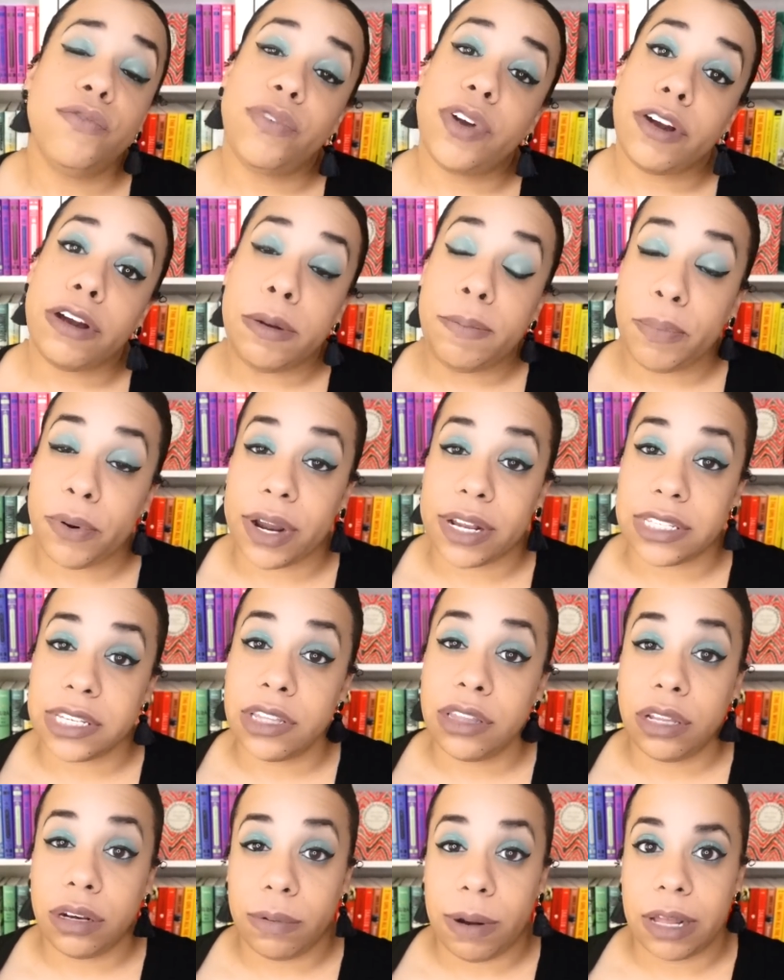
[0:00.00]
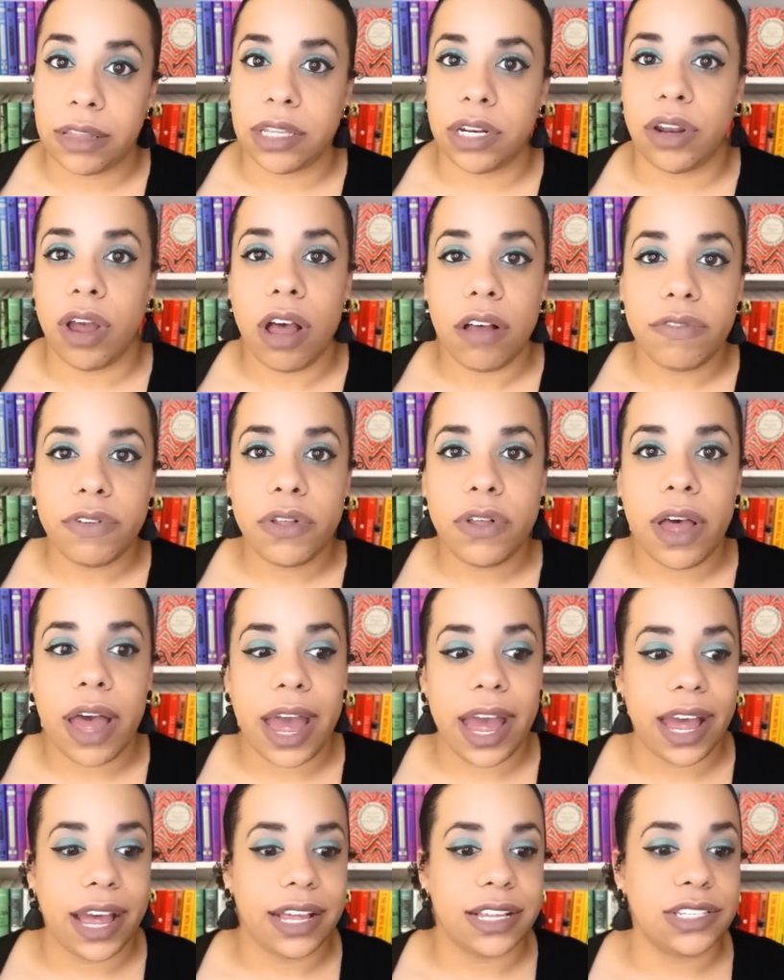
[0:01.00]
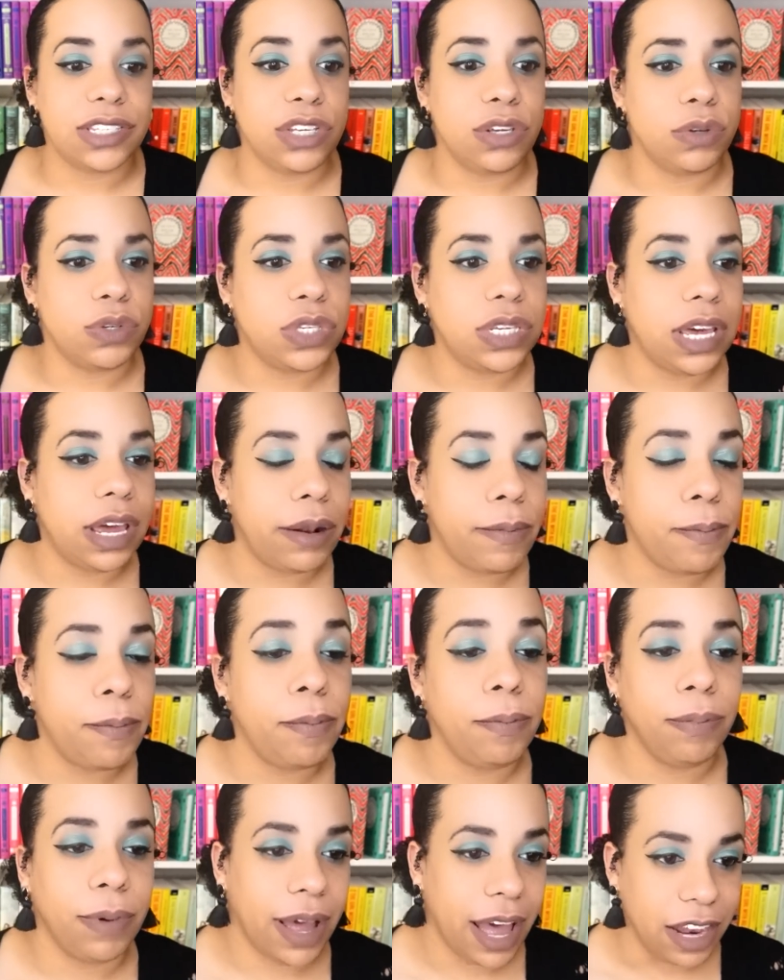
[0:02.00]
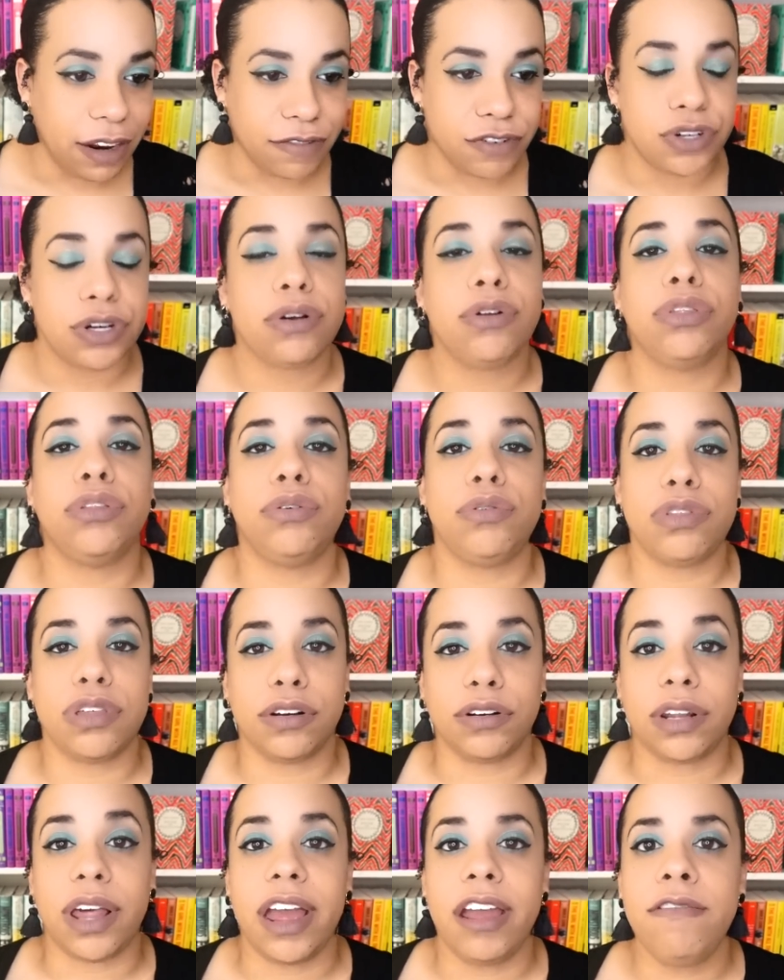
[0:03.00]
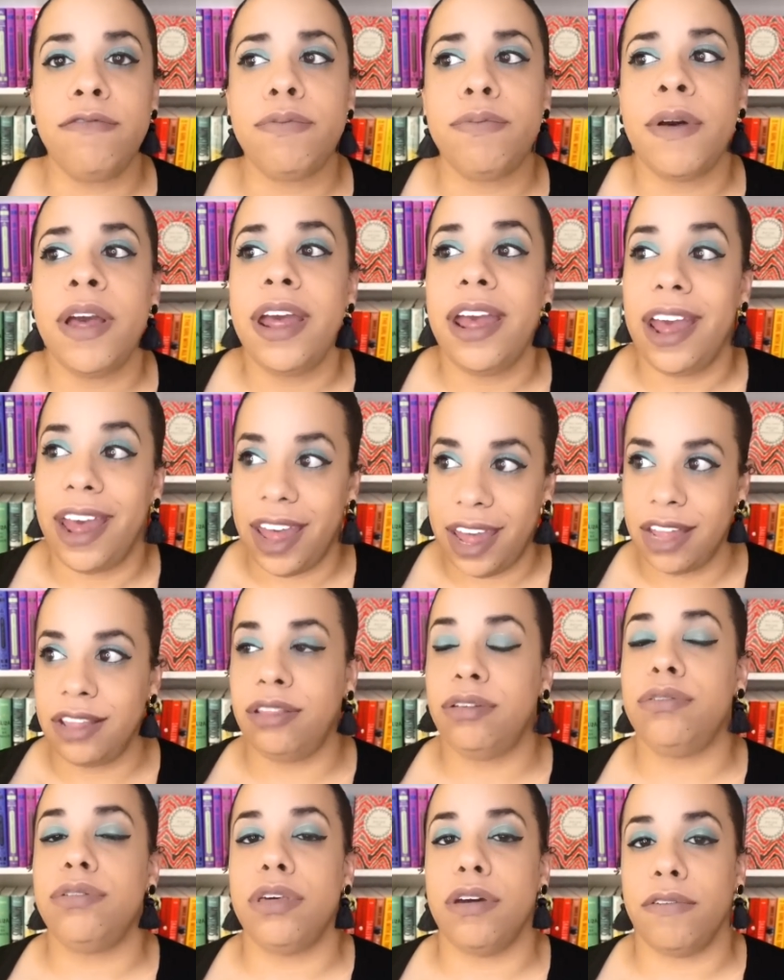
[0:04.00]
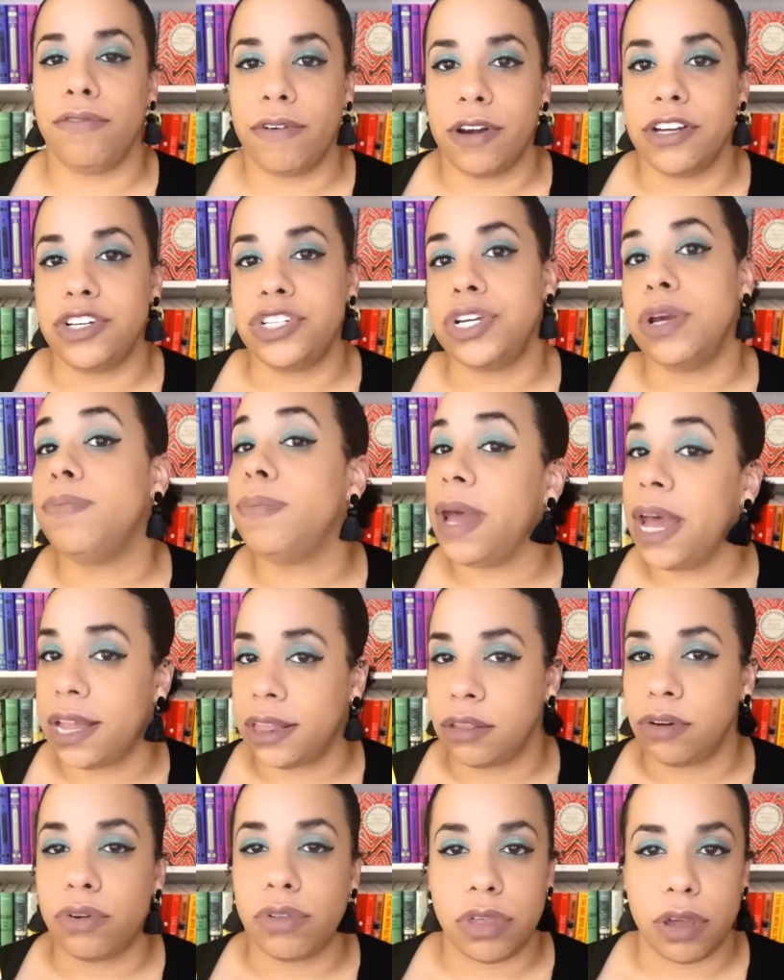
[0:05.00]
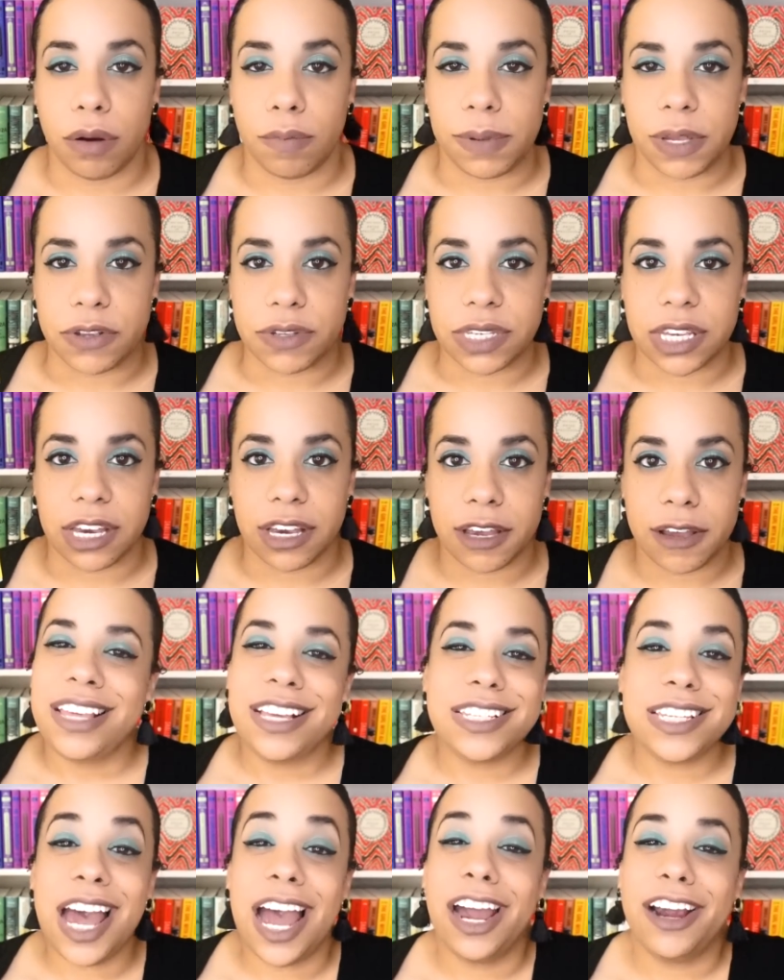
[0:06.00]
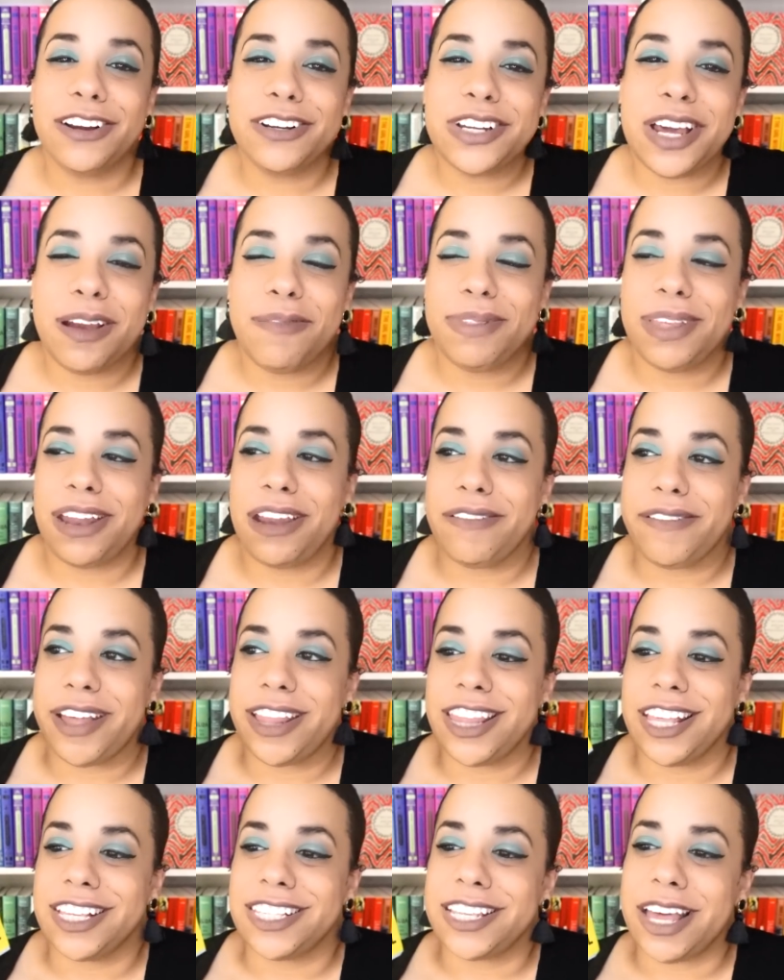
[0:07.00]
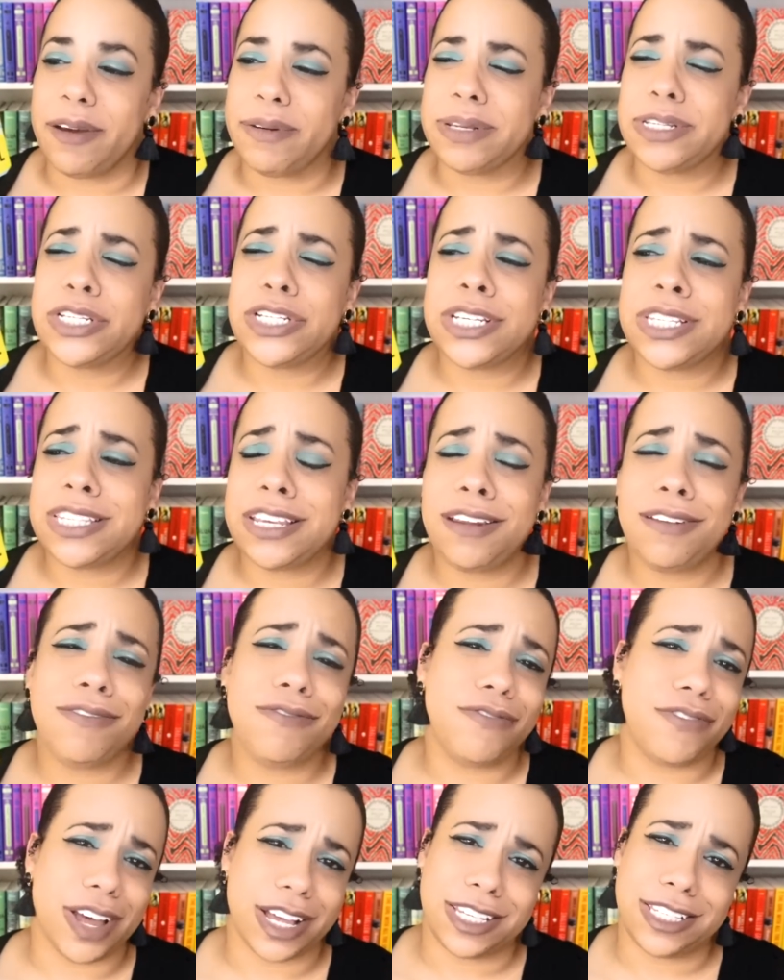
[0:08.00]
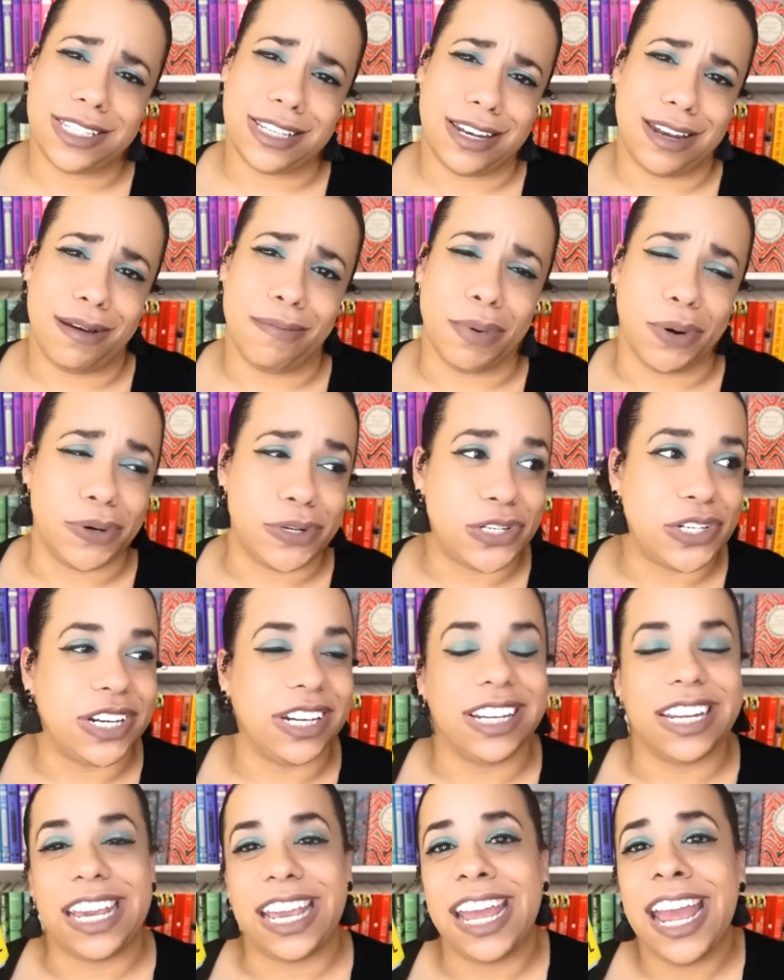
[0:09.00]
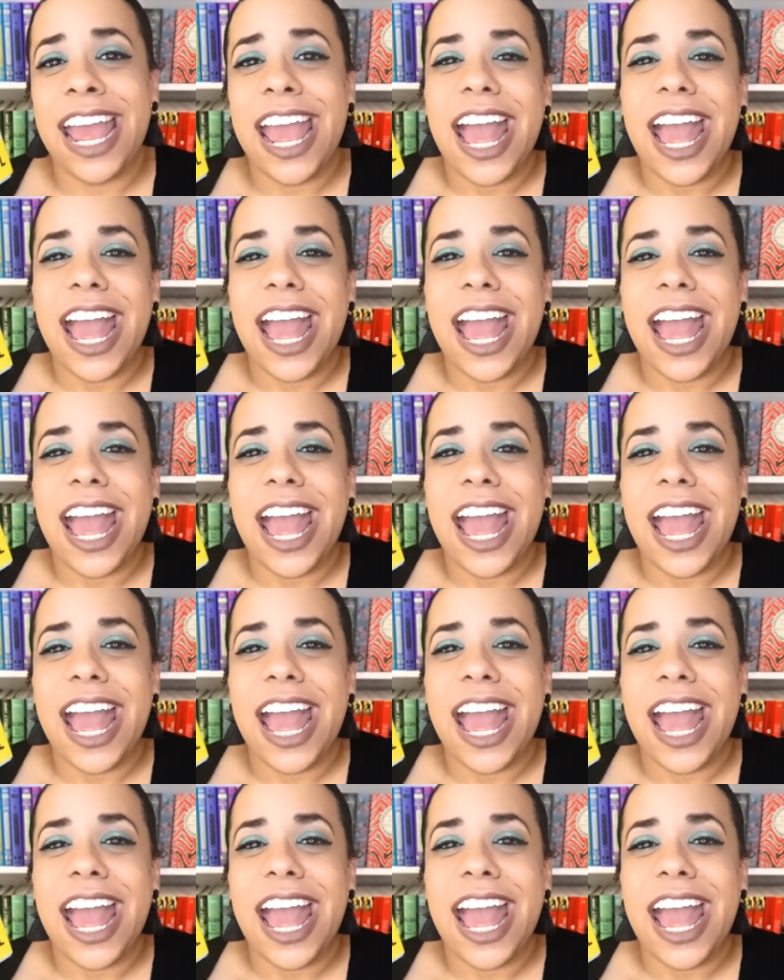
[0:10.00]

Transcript: very present throughout the novel as you see it kind of trickle through their life and through their friendship and through their music. The entire time that I read this, I was just invested emotionally,